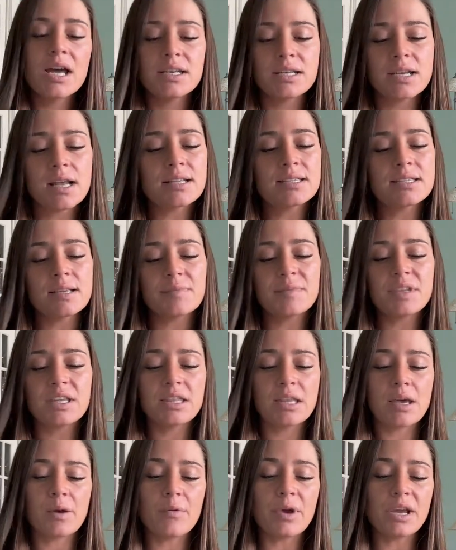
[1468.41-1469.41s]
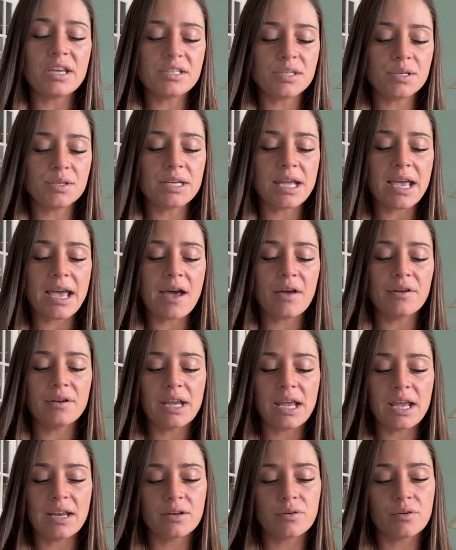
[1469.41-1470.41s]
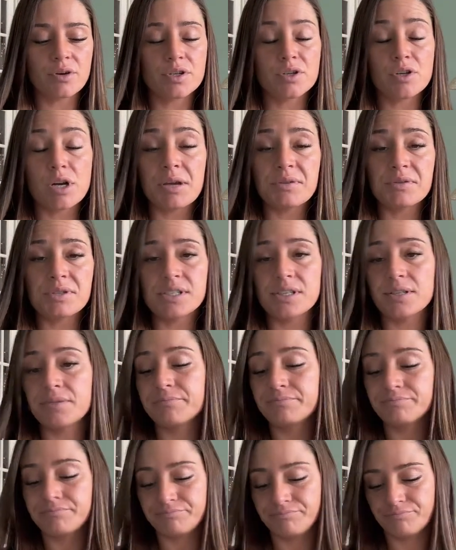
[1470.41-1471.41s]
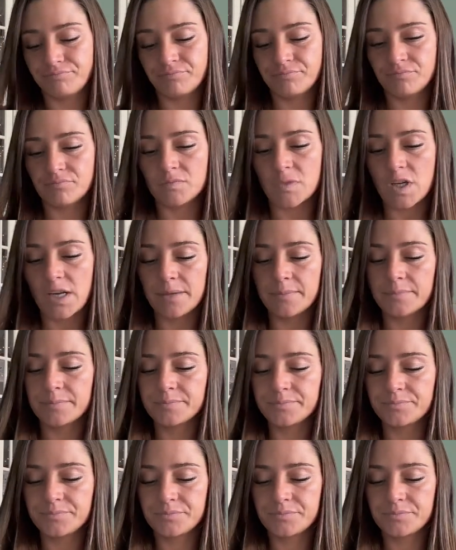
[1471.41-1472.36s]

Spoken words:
not something that weighs you down and or drowns you, right?